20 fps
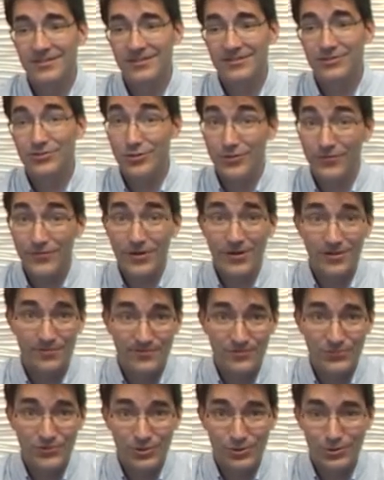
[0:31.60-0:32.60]
So far,
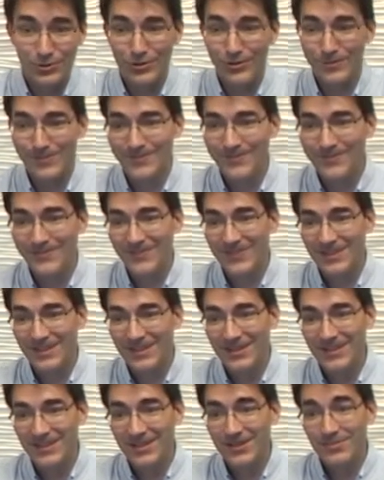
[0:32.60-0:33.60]
so good.
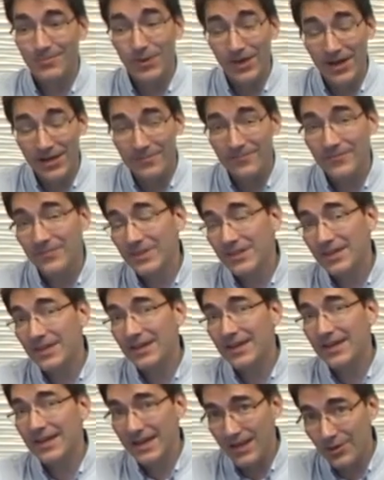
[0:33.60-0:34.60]
But
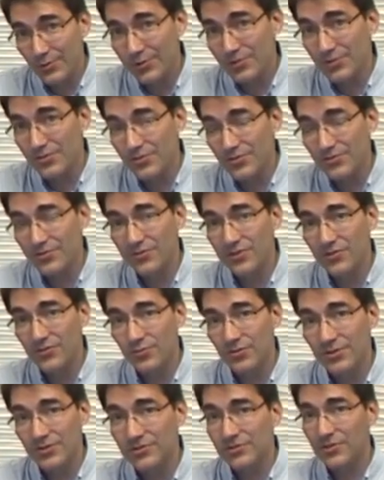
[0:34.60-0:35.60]
how would you use these
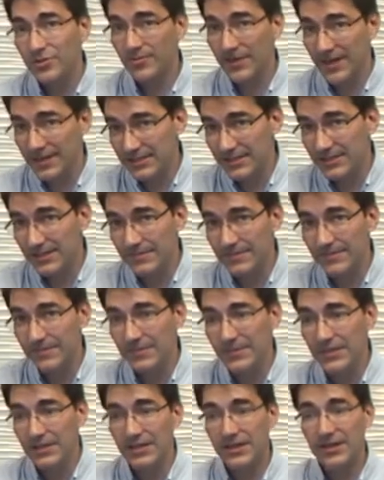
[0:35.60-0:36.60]
words correctly
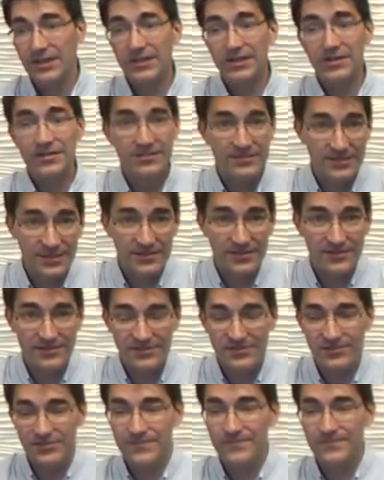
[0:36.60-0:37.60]
in
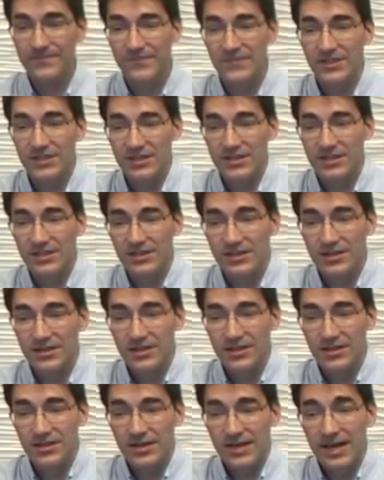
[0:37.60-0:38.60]
sentences?
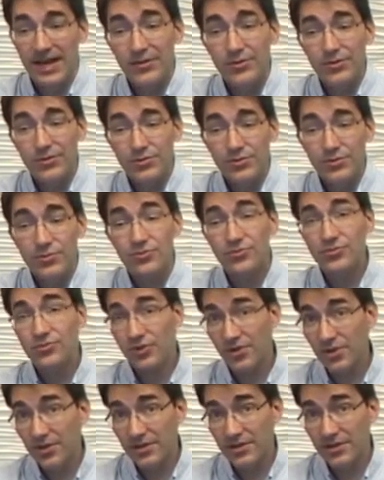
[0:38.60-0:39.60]
How do you use
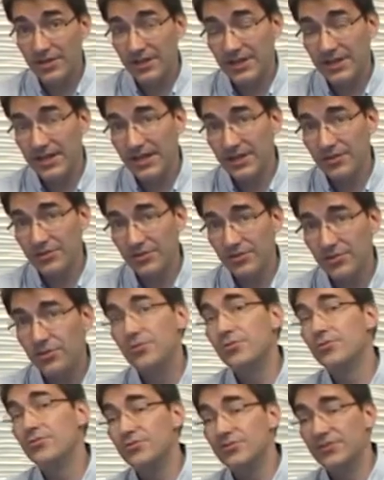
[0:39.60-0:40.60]
talk and how do you
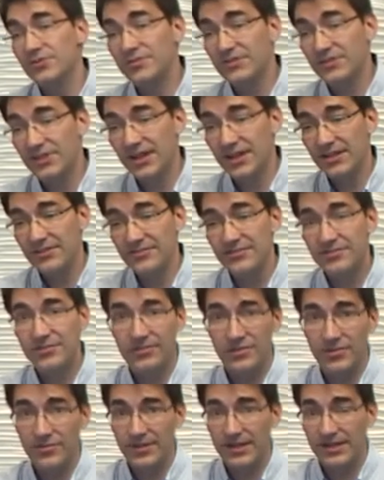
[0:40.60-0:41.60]
use discuss
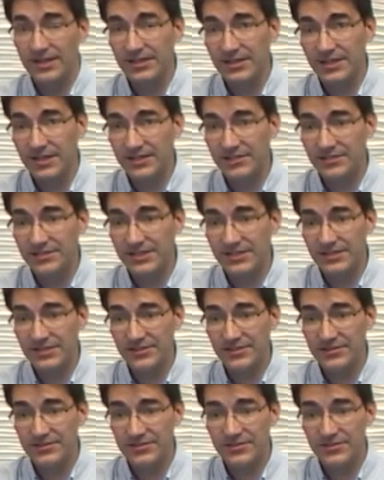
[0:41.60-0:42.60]
correctly in English
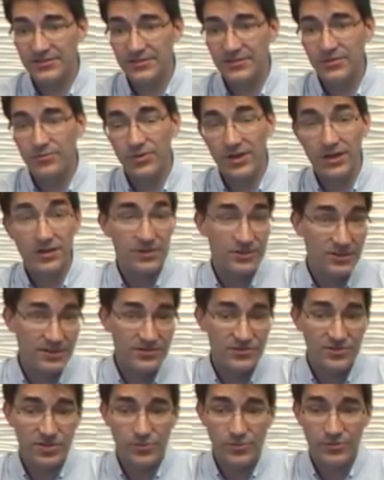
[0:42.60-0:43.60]
sentences? Well,
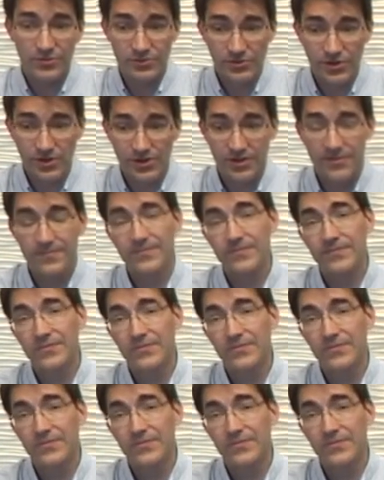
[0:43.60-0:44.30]
let's start with talk.